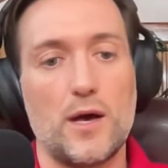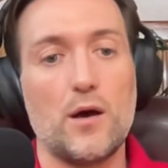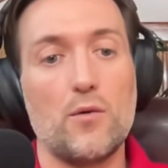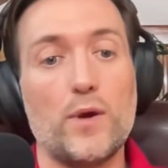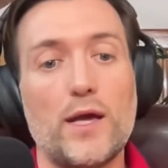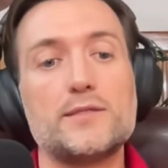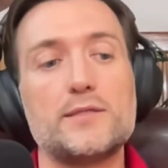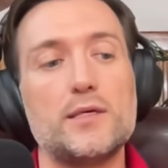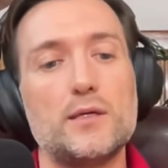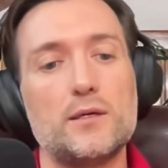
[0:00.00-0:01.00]
when I
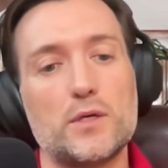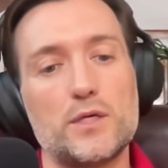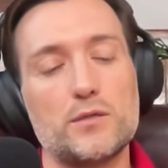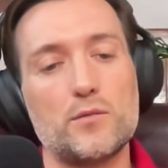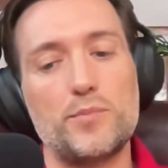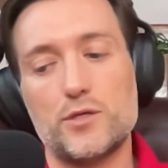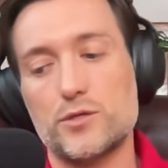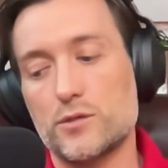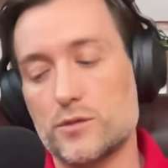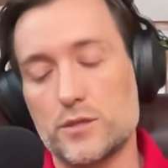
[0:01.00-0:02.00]
see when I saw the
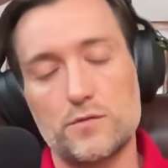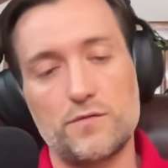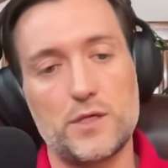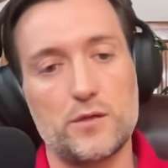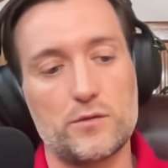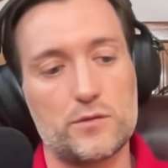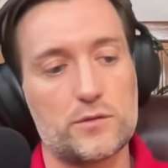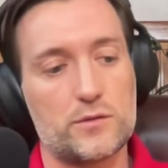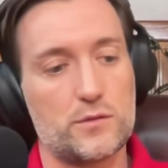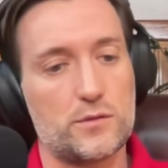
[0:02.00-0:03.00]
pictures and the videos
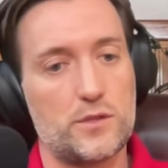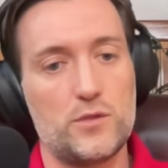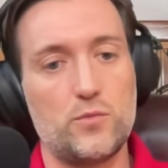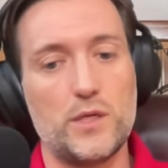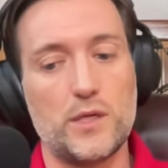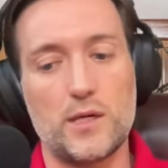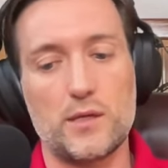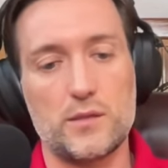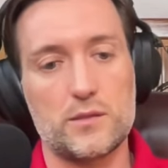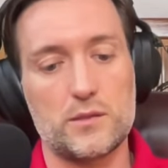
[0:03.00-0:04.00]
this
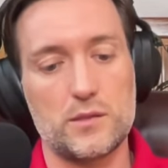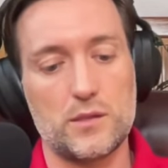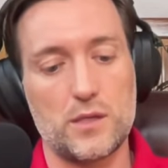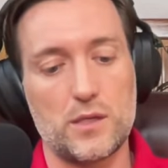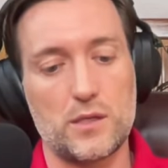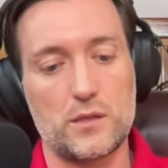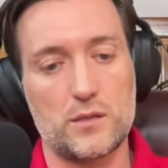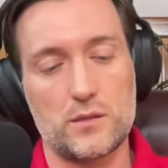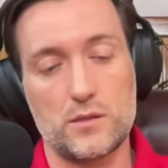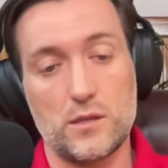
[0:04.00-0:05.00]
weekend, like
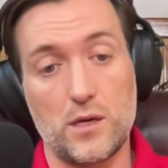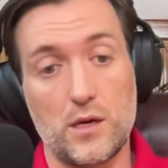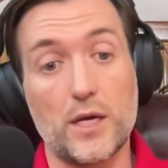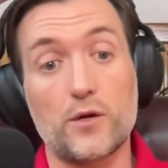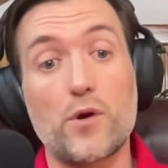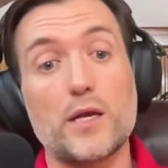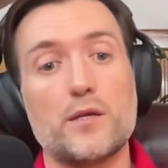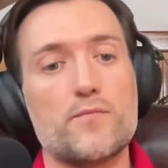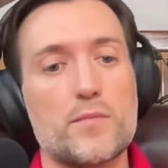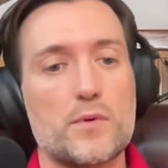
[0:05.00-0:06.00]
yeah. uh, I cried.
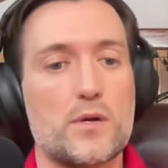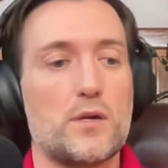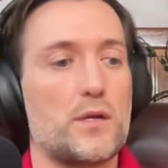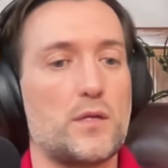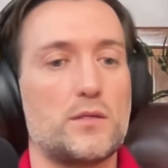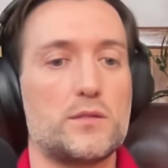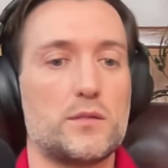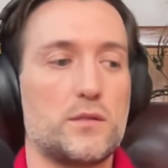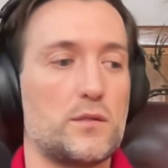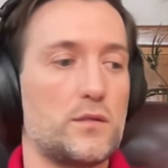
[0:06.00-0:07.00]
Right? It's
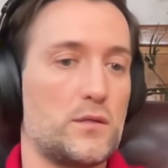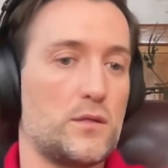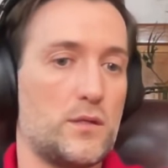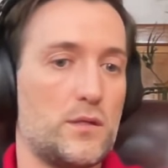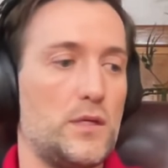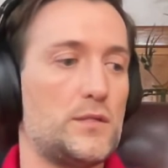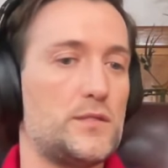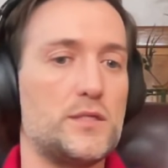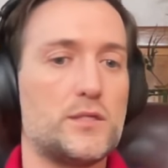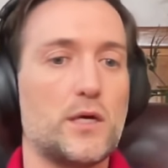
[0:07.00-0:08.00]
I mean, it's
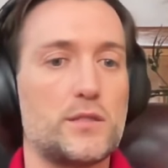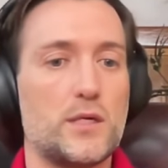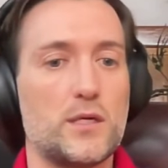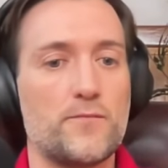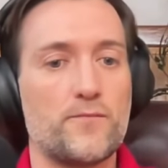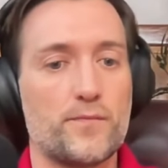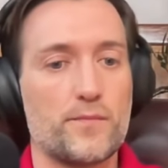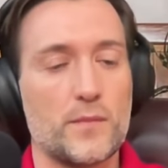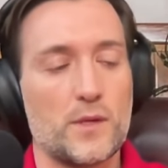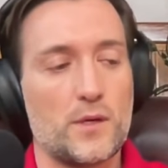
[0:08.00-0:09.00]
disgusting,
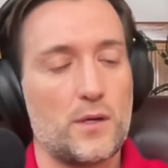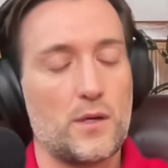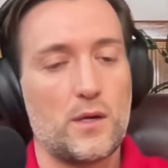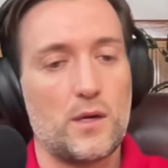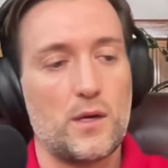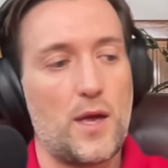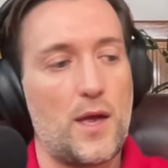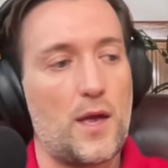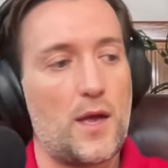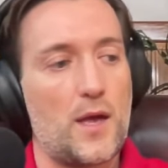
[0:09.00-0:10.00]

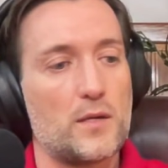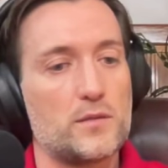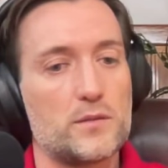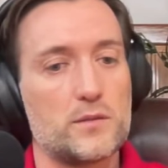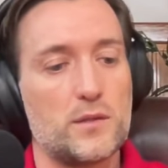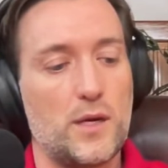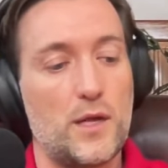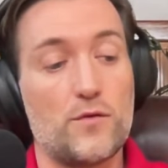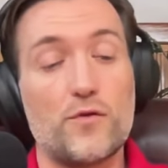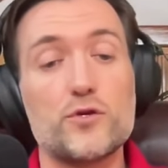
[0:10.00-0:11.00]
and
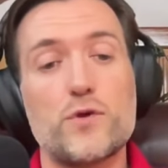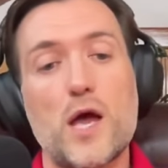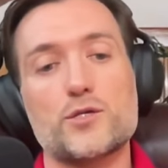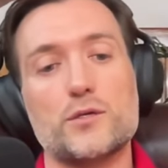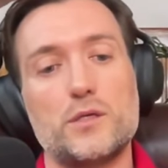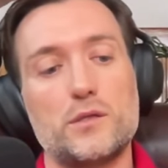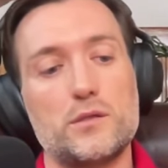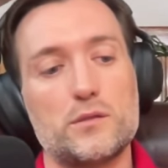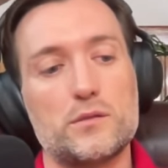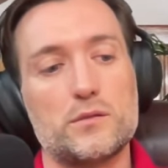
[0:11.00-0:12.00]
and the first reaction
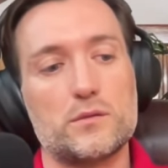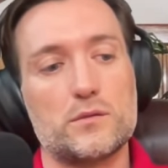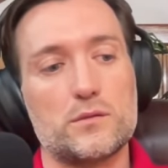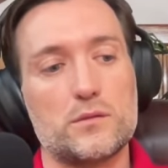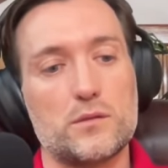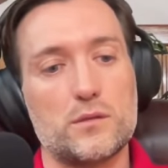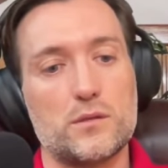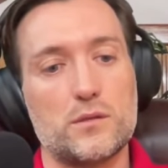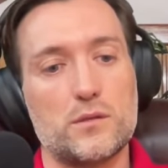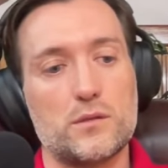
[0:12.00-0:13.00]
is,
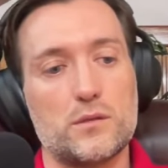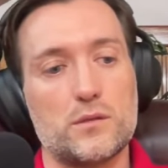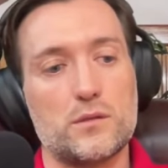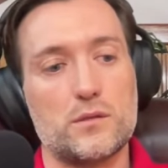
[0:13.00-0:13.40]
uh,